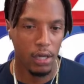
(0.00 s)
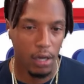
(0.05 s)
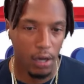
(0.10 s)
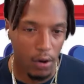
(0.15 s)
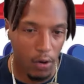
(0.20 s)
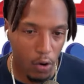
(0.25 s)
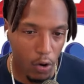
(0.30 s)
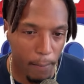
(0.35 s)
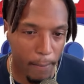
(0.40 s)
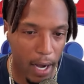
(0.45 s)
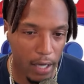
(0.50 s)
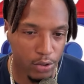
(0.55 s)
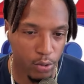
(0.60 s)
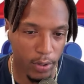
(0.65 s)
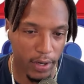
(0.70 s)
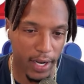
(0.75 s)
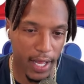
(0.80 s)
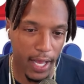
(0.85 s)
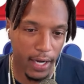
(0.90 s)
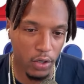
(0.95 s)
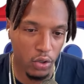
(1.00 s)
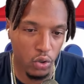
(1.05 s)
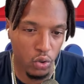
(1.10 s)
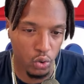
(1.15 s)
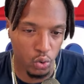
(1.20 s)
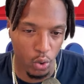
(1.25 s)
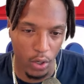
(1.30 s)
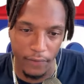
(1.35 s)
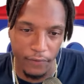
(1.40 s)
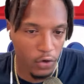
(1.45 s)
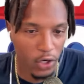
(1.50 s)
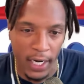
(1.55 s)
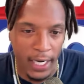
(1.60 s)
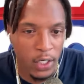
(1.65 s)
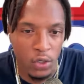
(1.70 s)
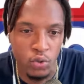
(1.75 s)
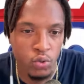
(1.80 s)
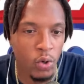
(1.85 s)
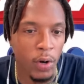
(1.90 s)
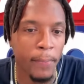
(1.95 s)
on Box twenty-nine News, Revealing
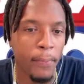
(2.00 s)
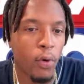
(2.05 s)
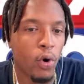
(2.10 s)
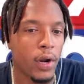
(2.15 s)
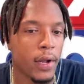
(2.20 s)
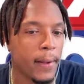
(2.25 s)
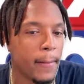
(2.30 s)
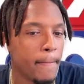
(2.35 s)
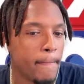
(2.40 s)
News Report.